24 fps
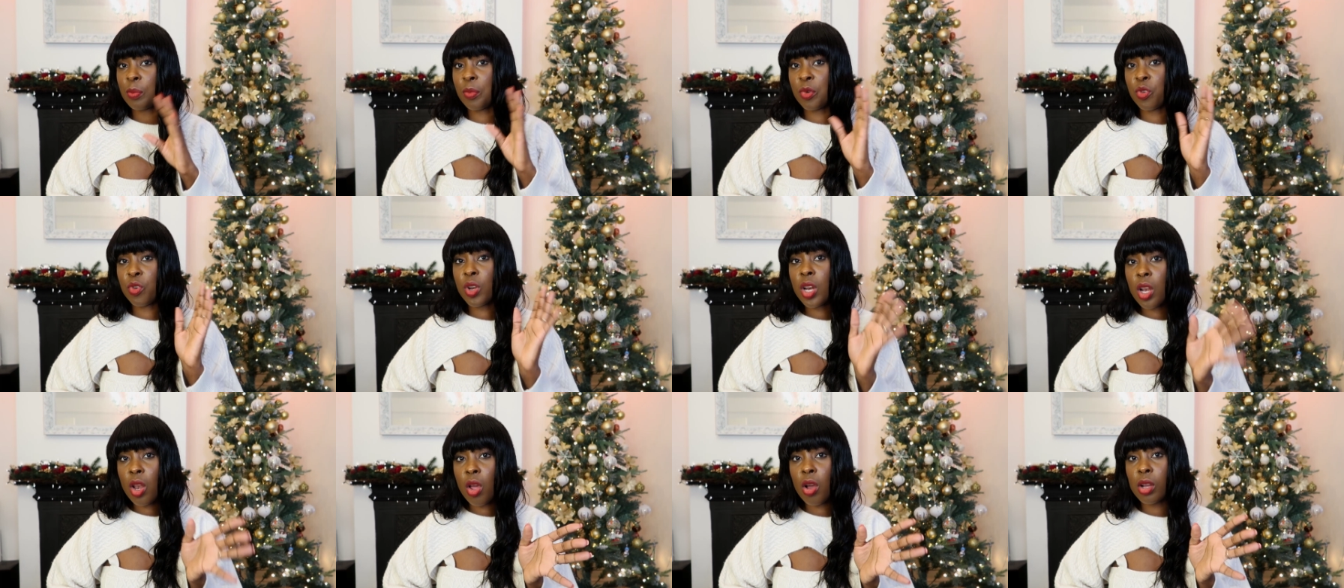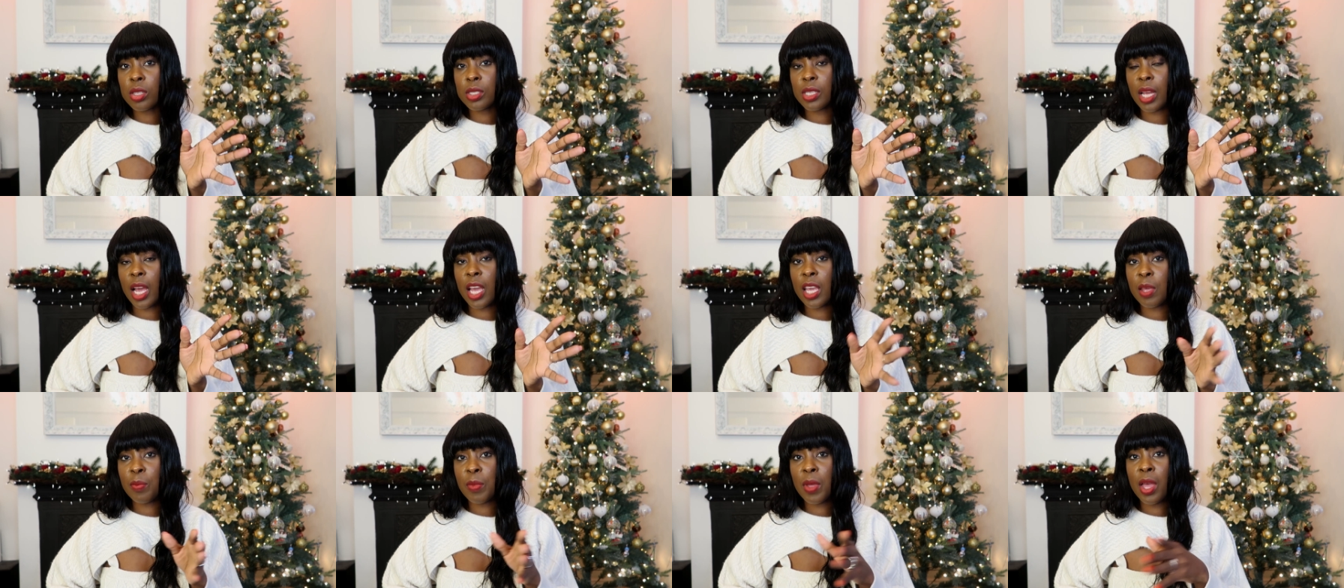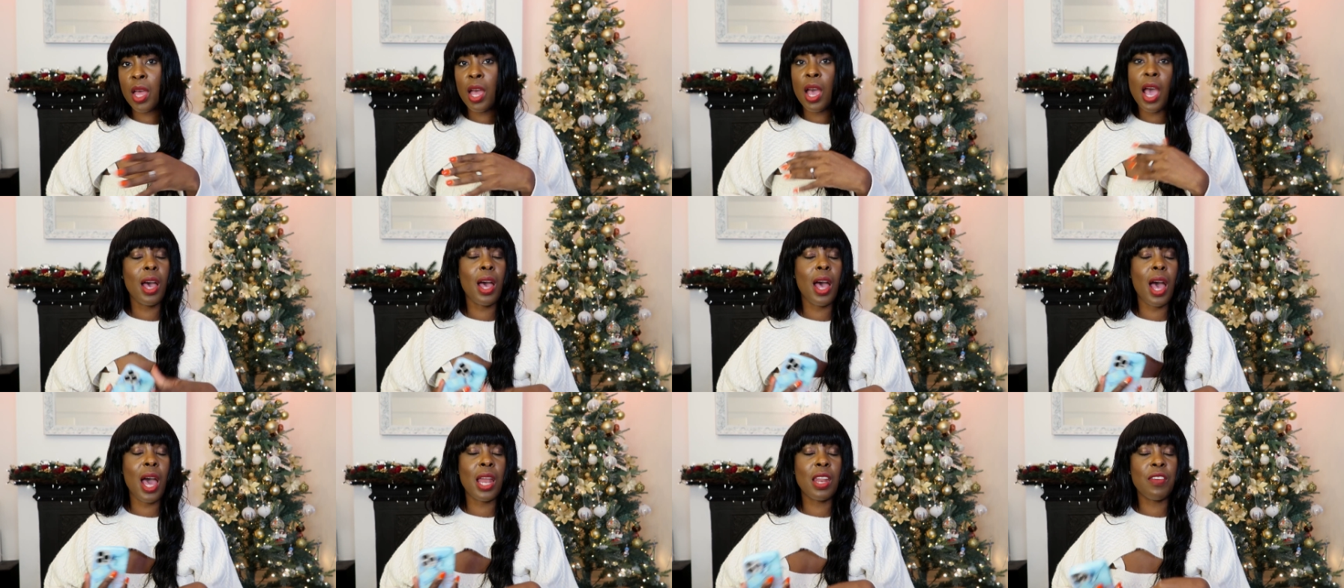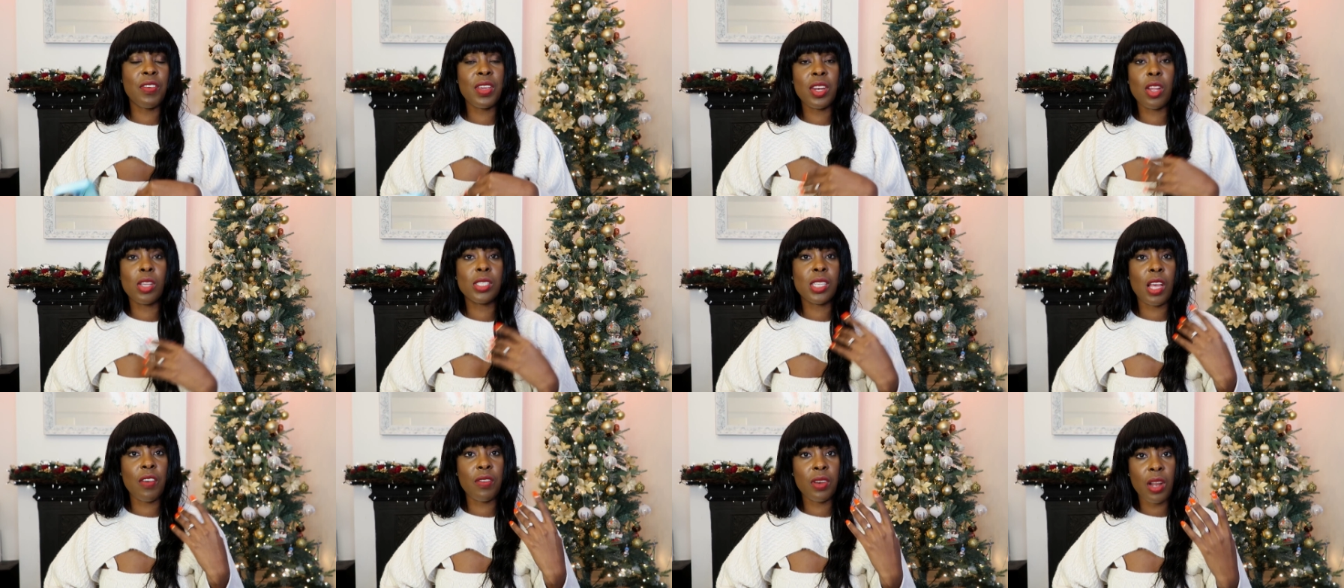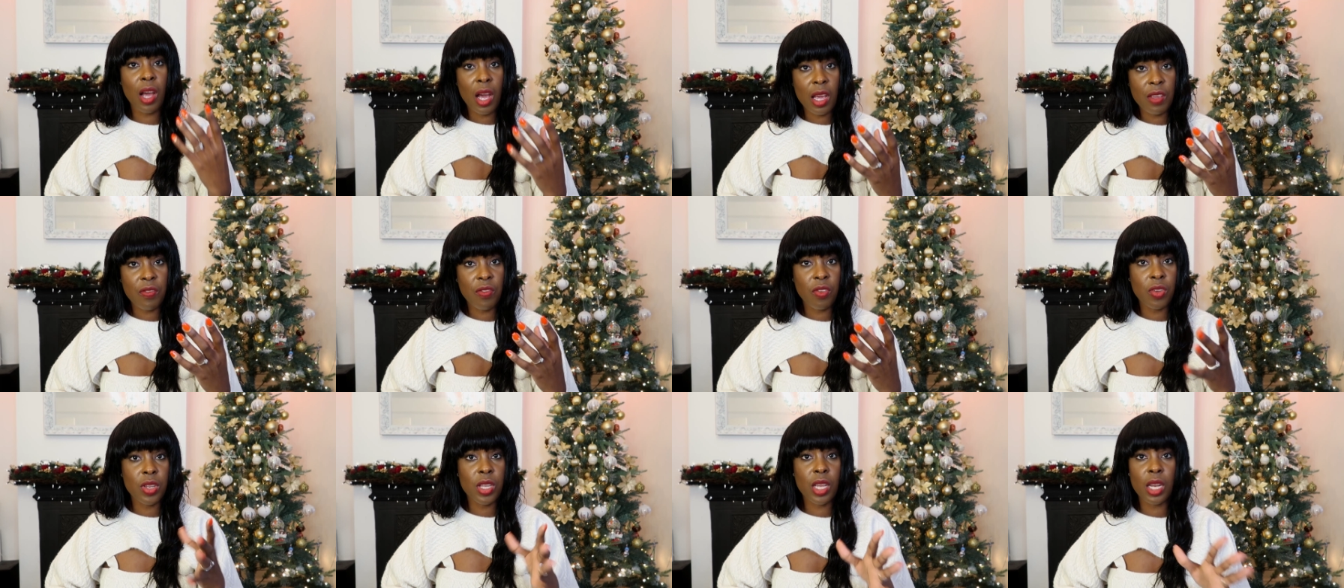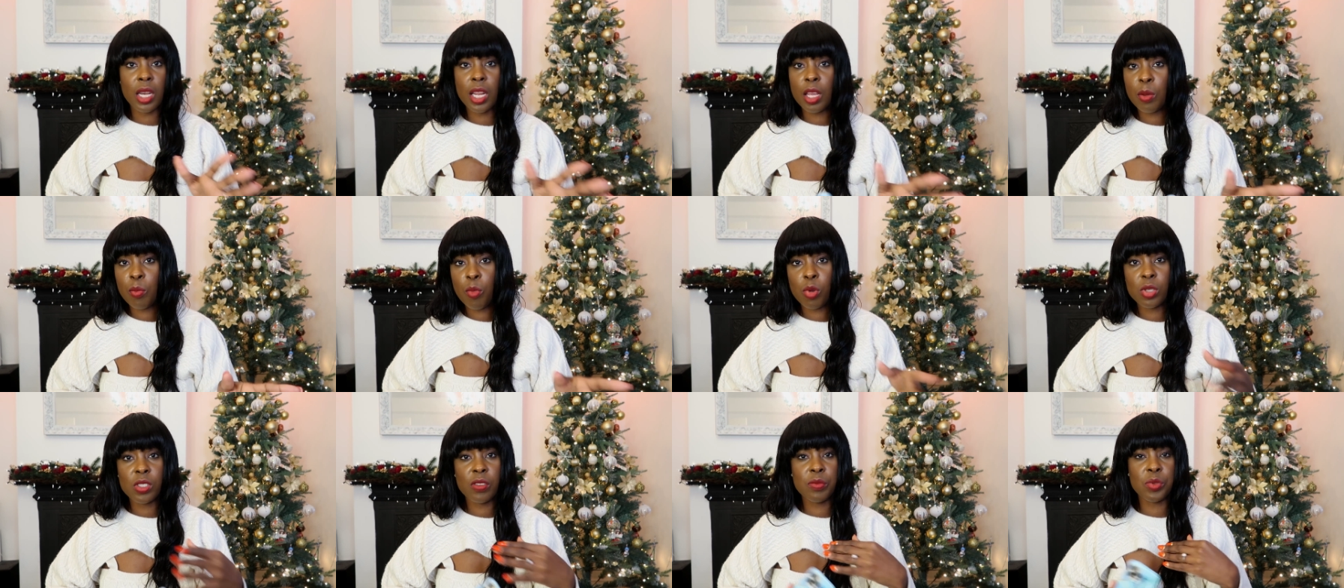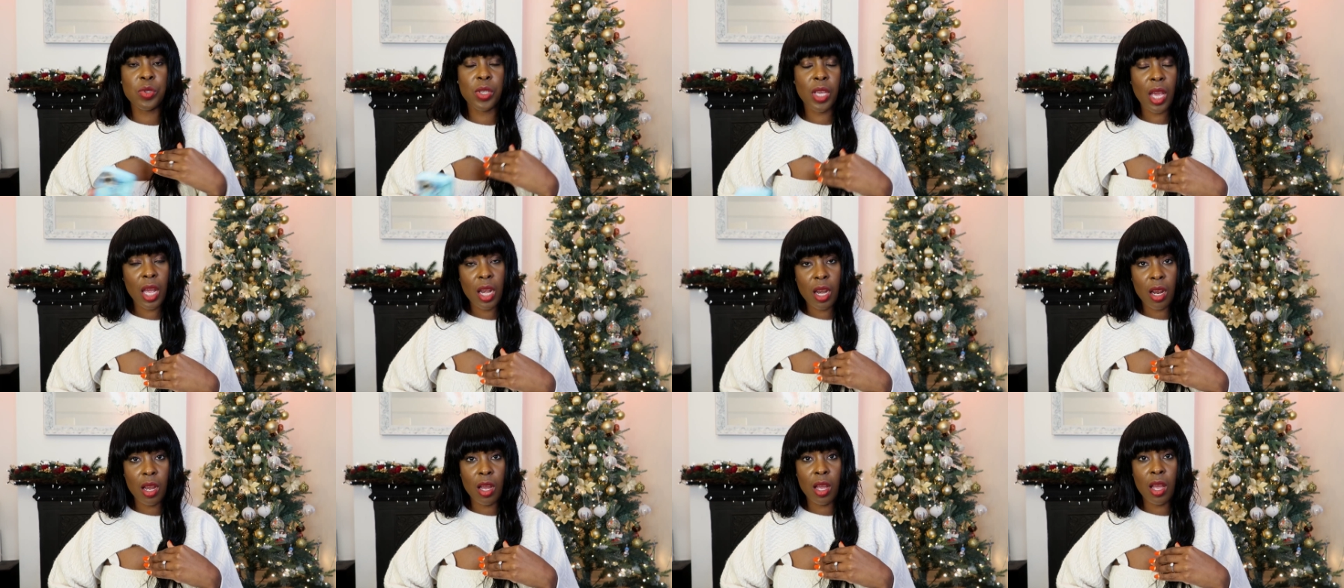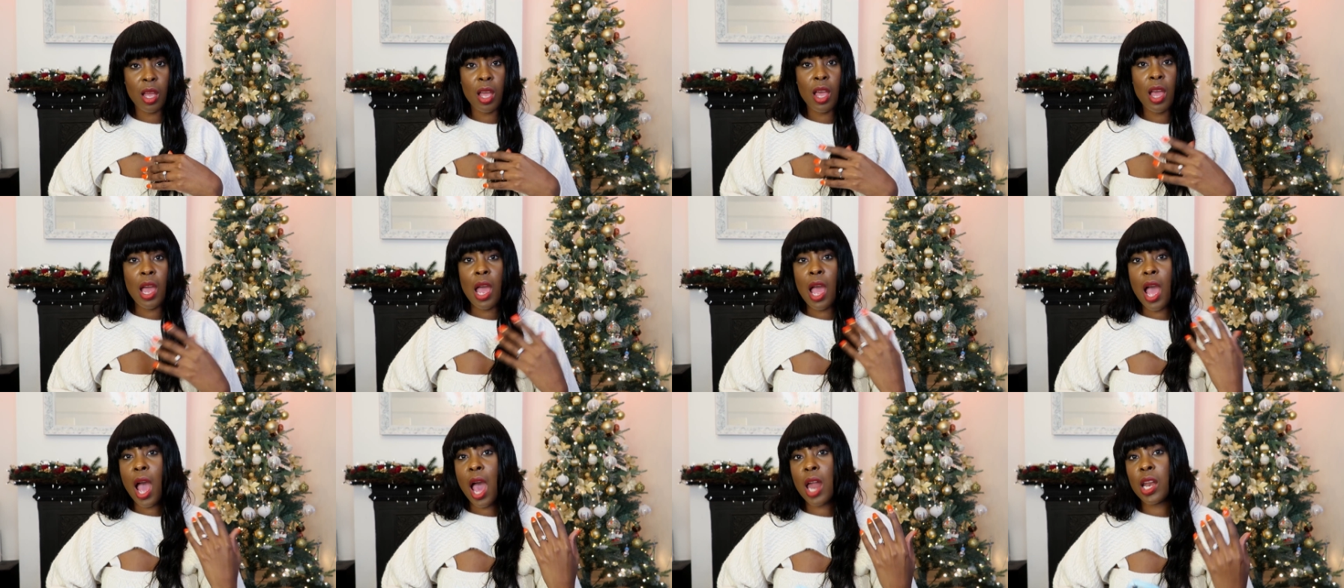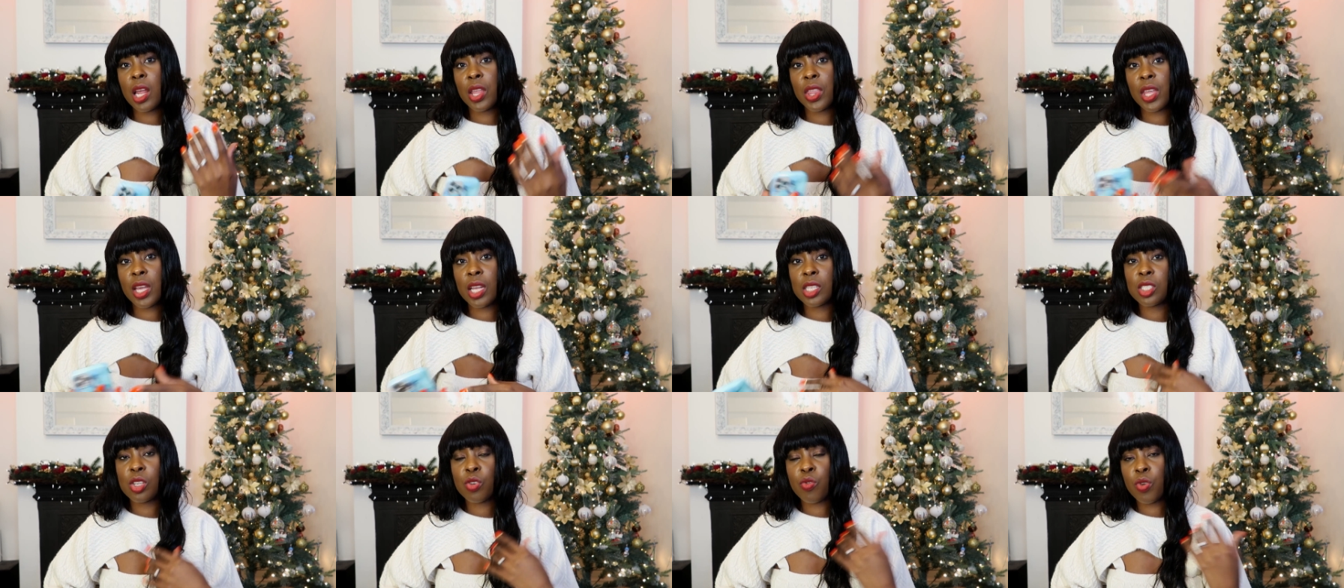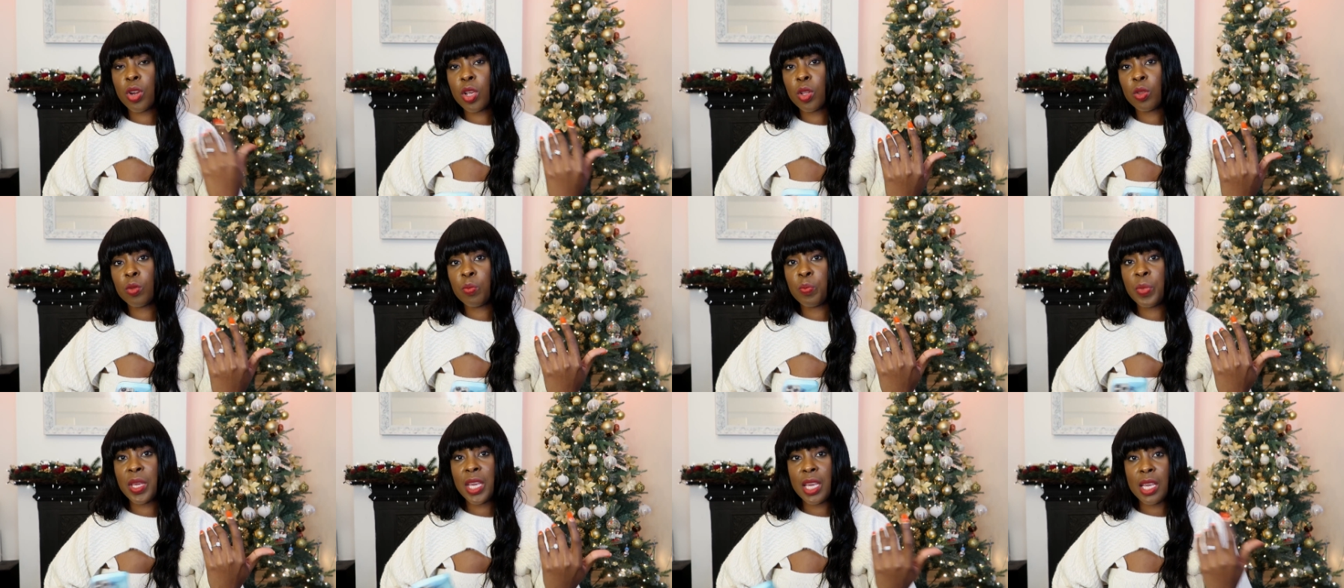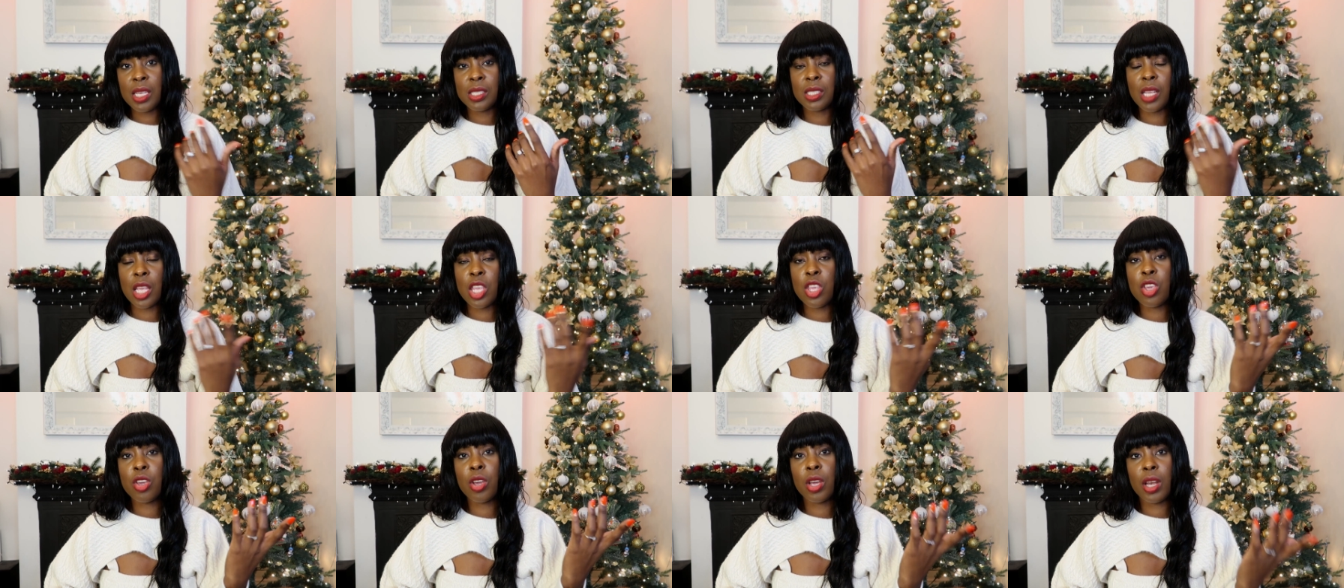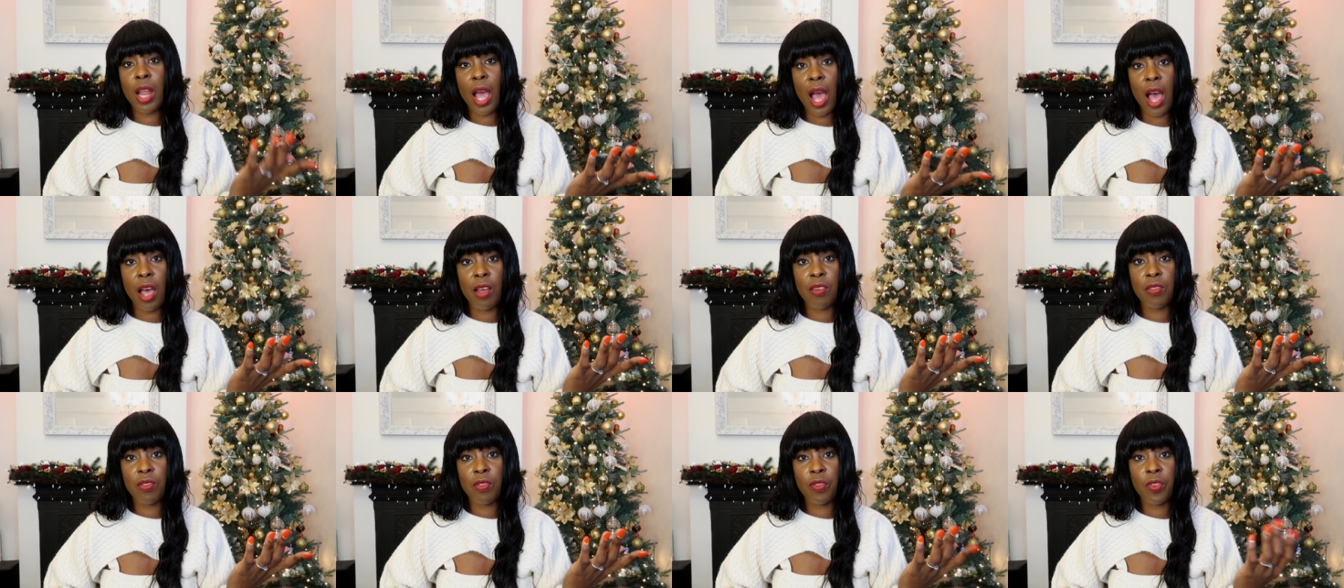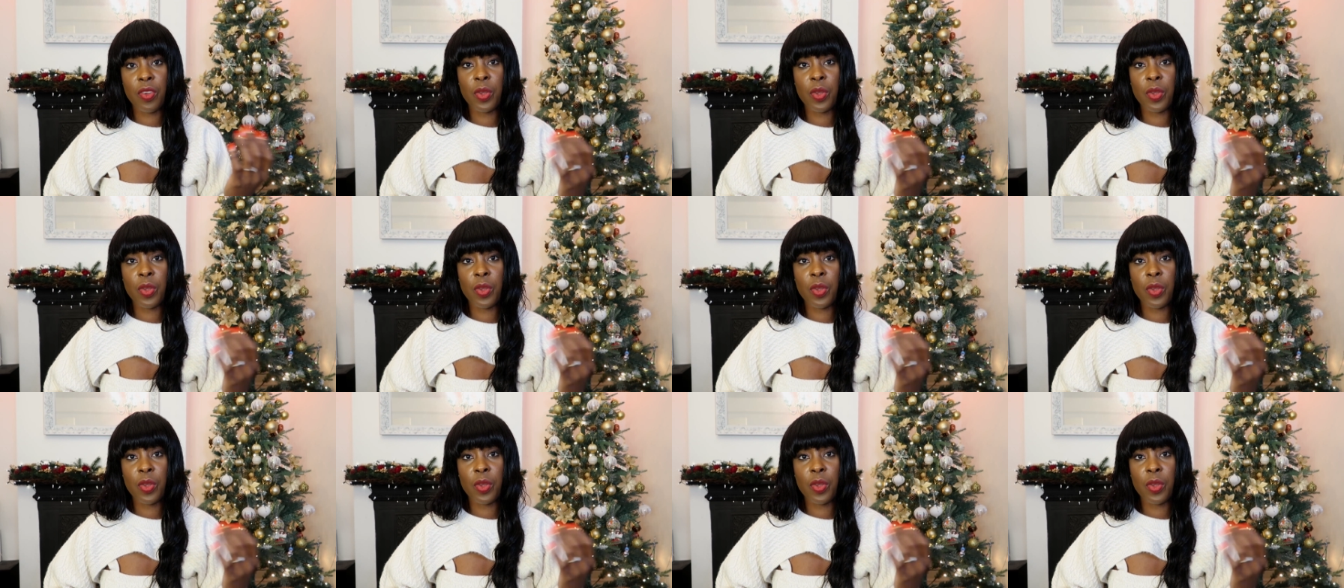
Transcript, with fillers: him a really long time and if he does have an iPhone he can link both of them together and I think it's a great piece that you can have